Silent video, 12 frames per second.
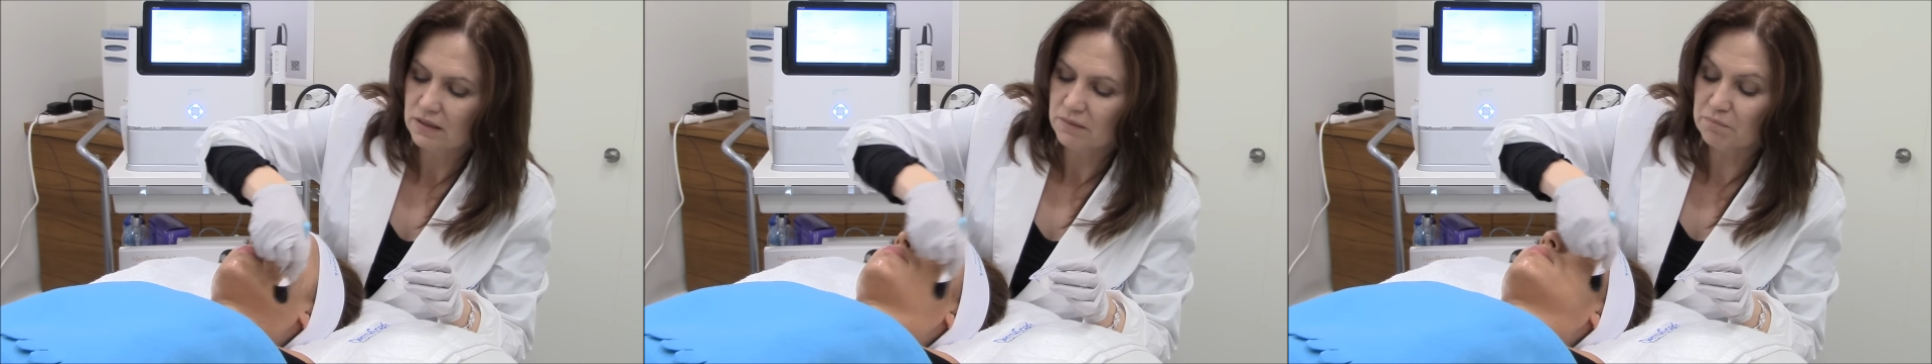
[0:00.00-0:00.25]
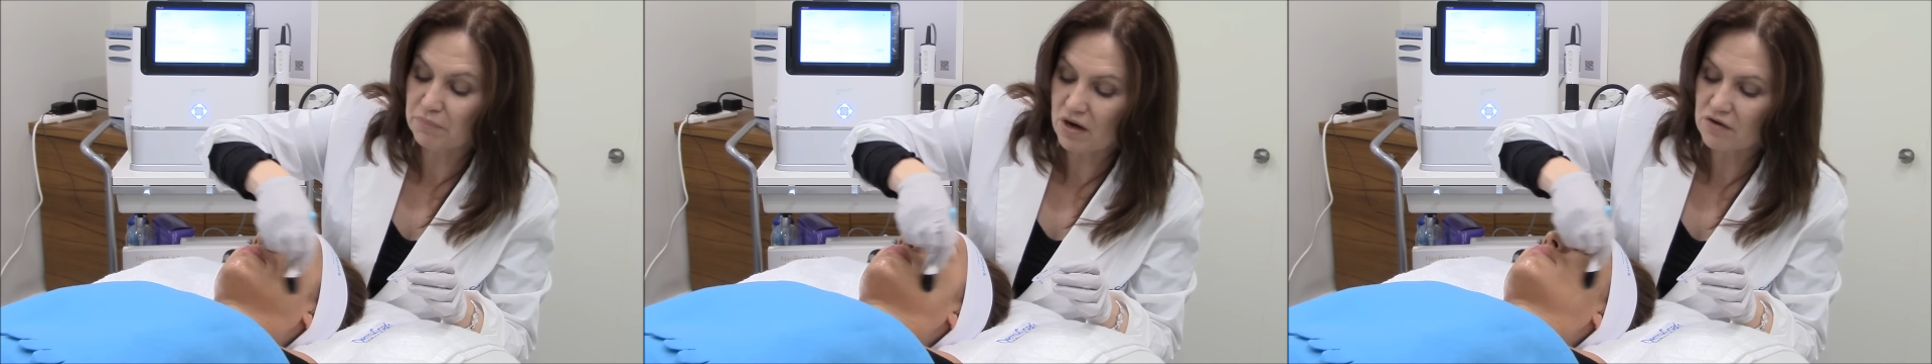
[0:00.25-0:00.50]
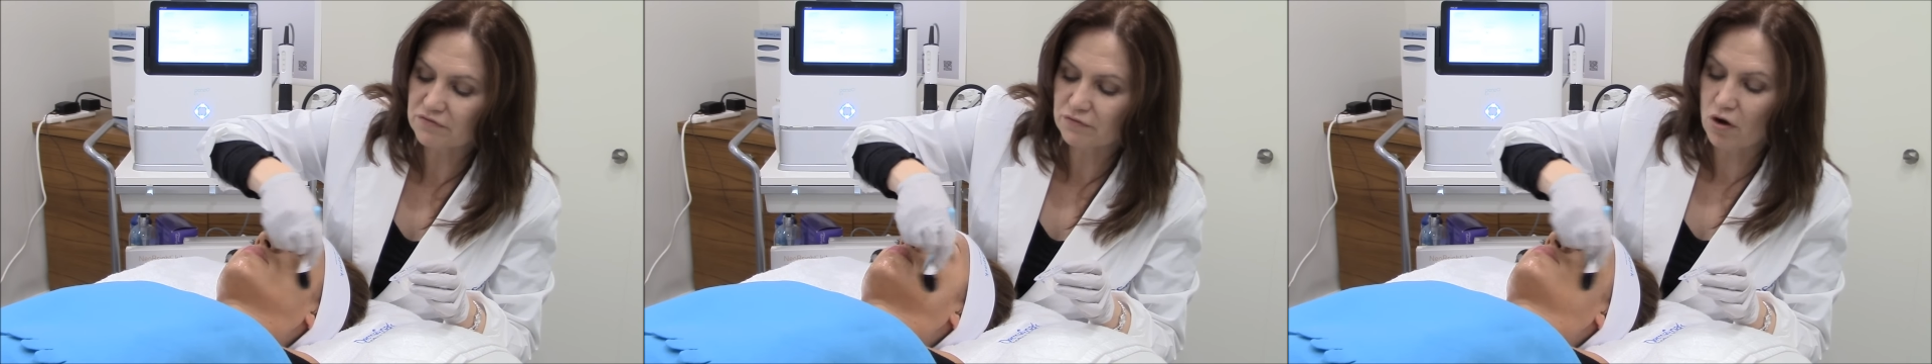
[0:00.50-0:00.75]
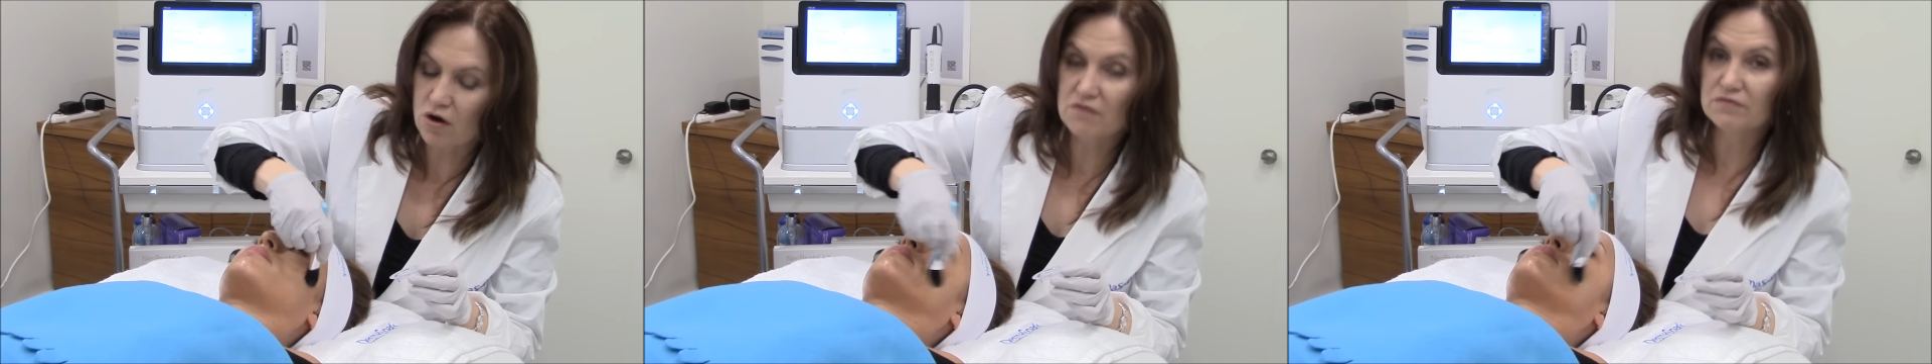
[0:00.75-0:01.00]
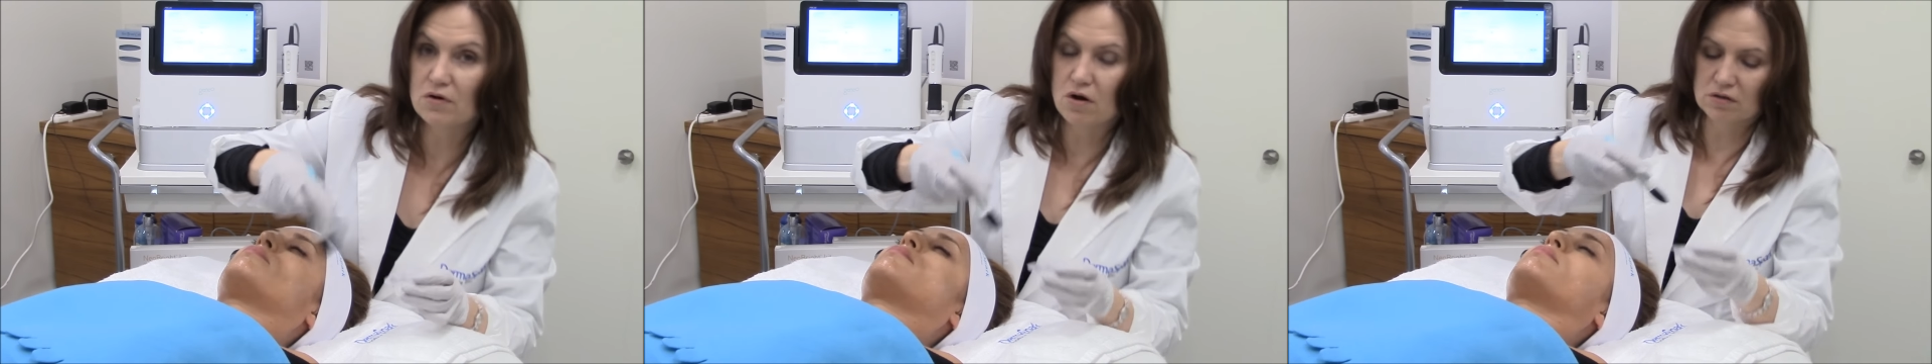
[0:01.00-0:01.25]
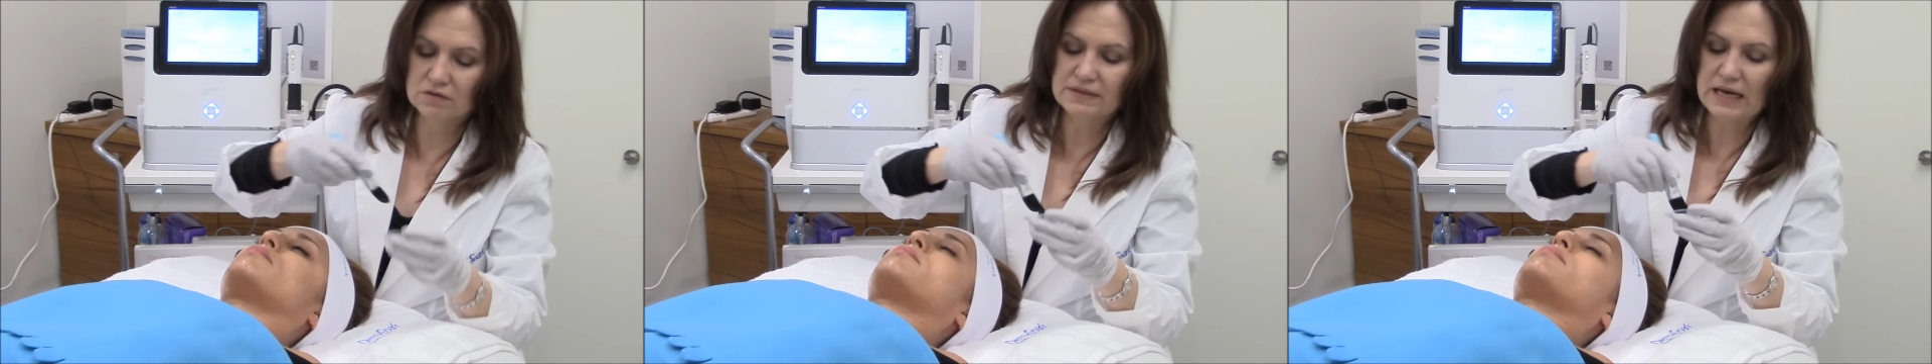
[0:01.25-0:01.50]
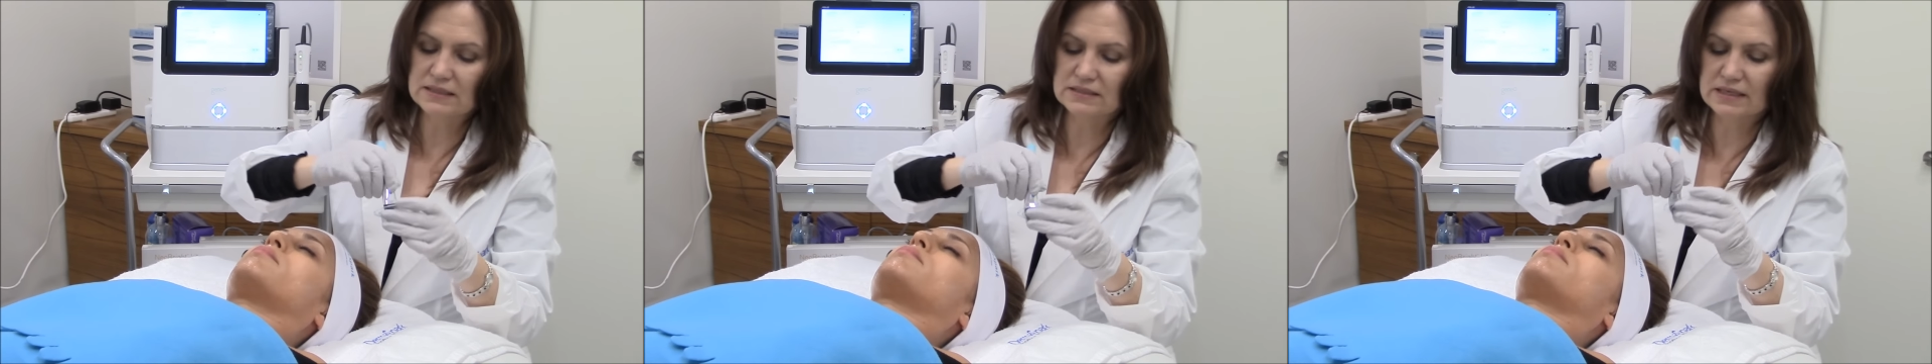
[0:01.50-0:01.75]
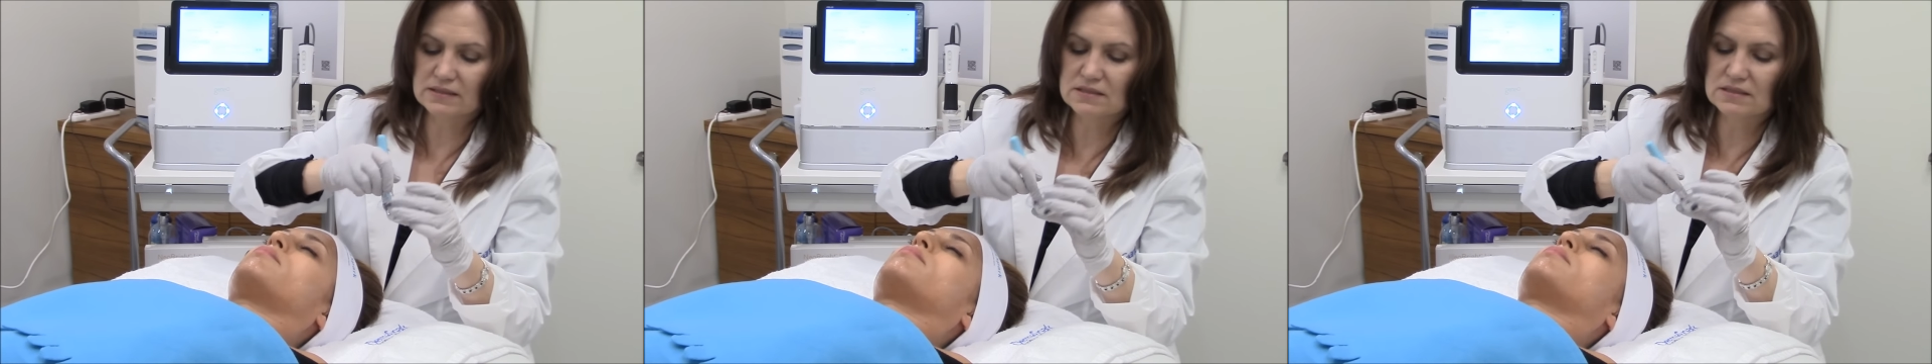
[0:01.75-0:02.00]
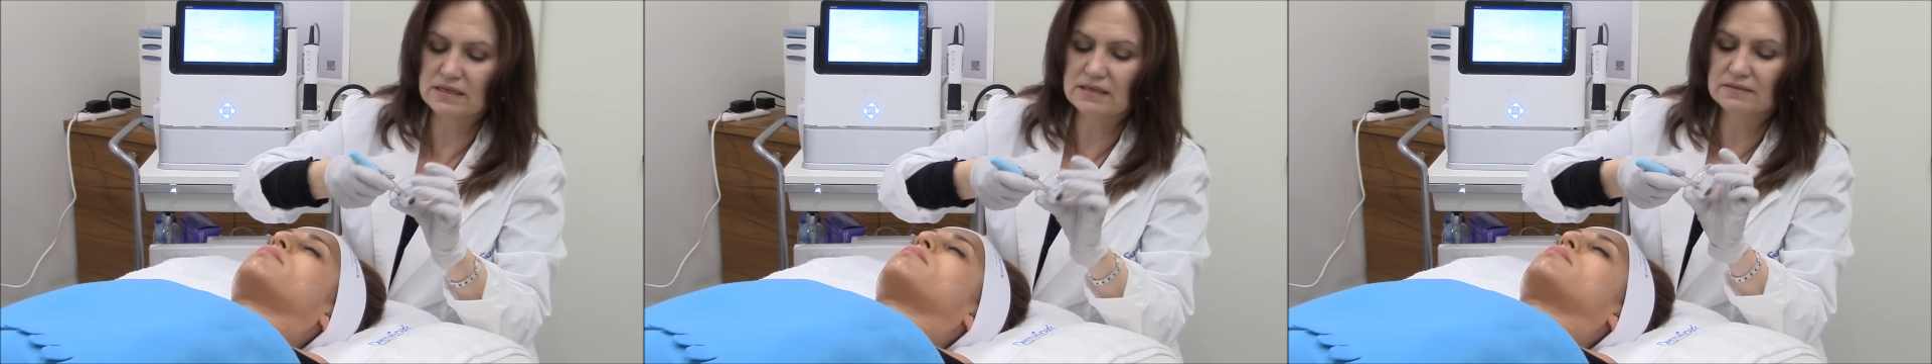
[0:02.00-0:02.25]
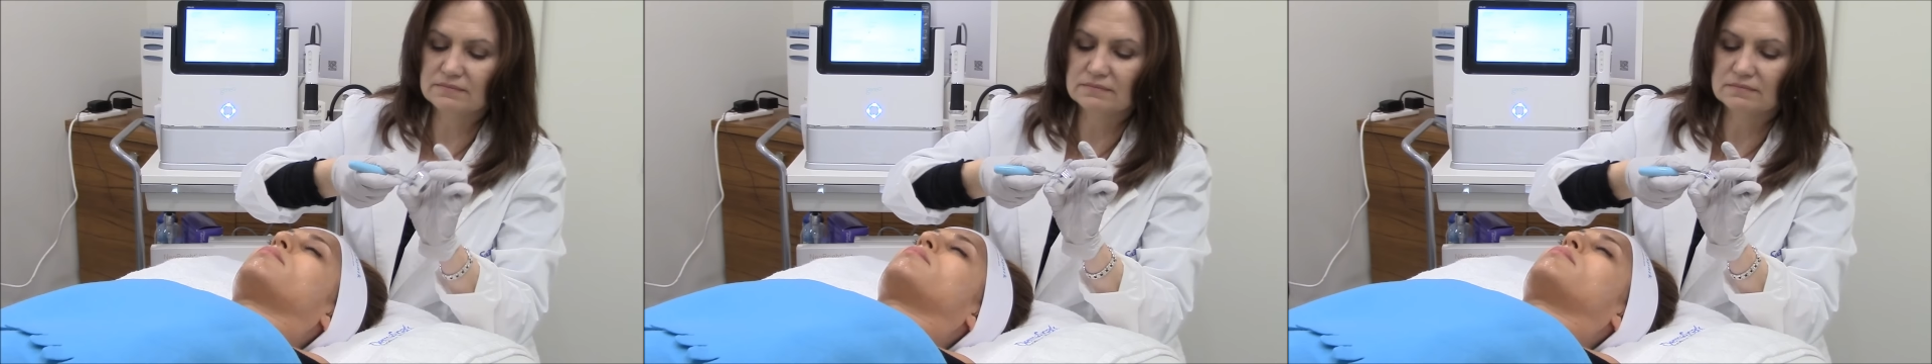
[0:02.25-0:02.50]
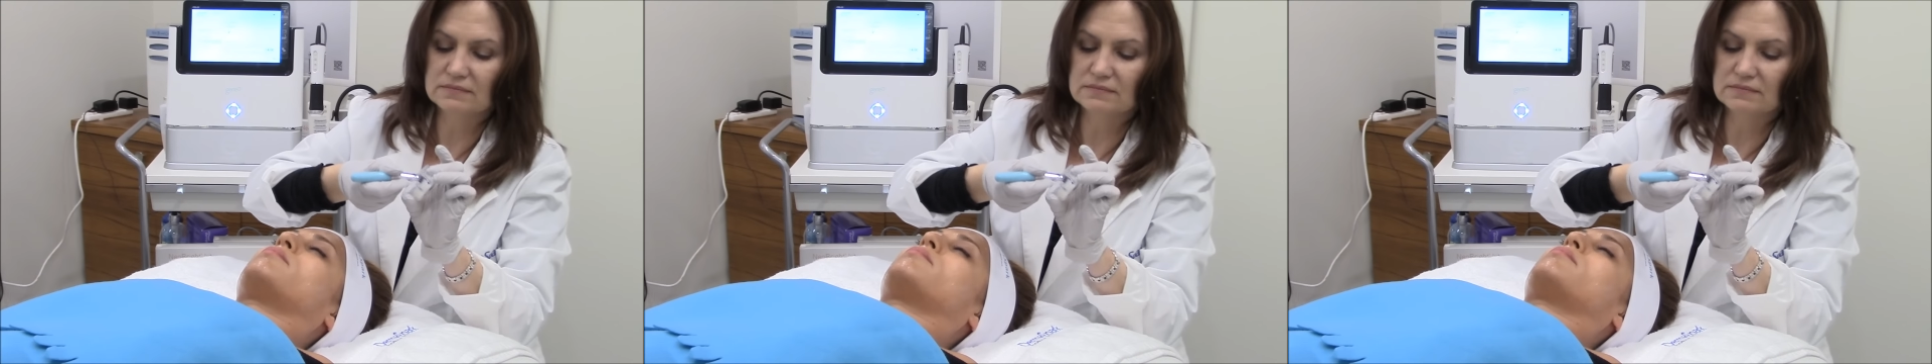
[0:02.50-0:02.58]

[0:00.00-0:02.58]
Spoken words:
buff off all of that dead skin